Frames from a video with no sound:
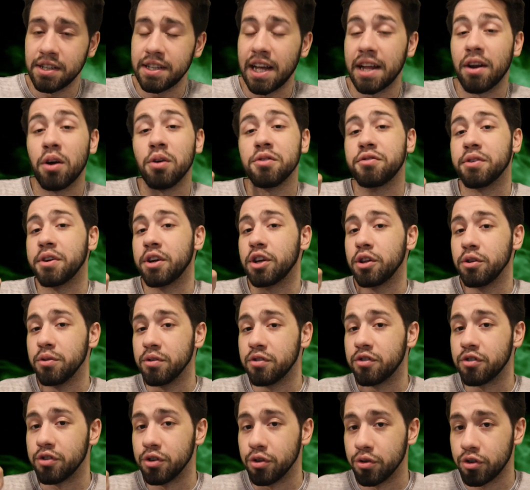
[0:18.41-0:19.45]
That also
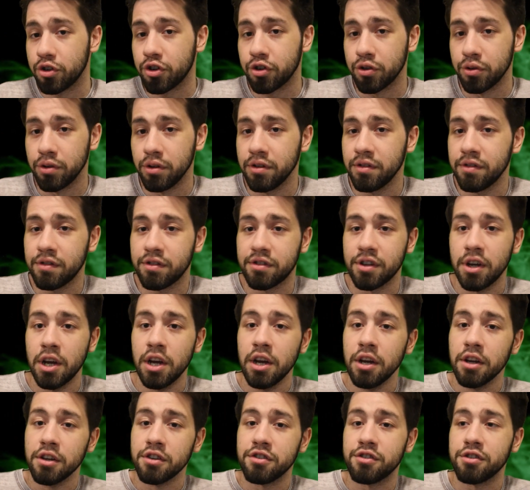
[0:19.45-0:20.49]
includes neutrals,
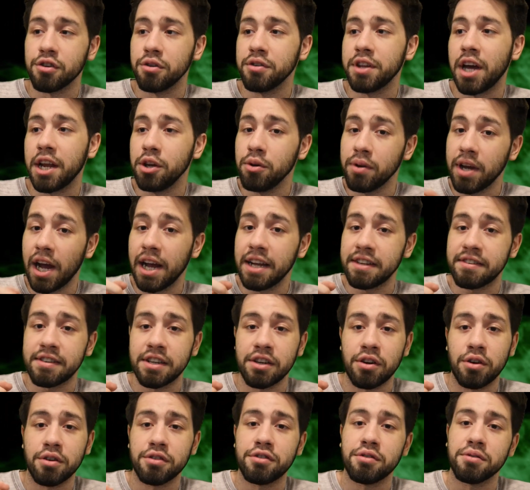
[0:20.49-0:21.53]
so that you guys can
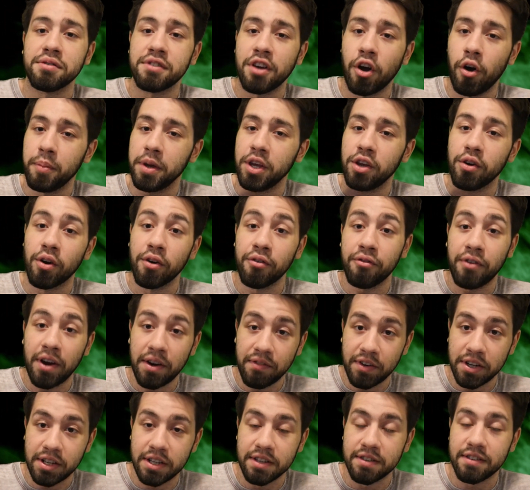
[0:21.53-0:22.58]
also tell me your
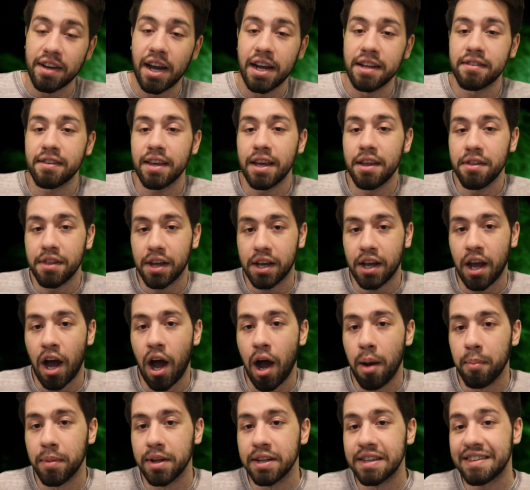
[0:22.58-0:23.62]
favorite designs in the
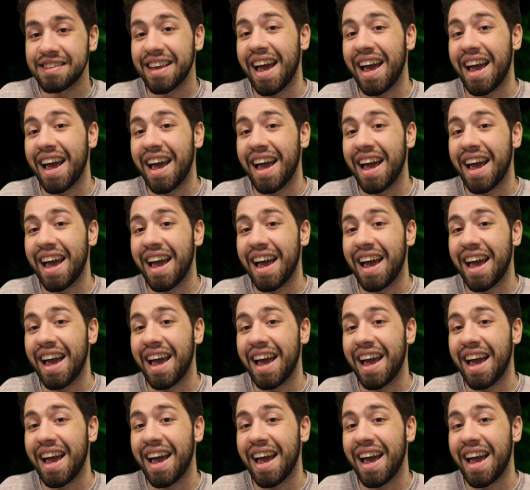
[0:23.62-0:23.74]
comments,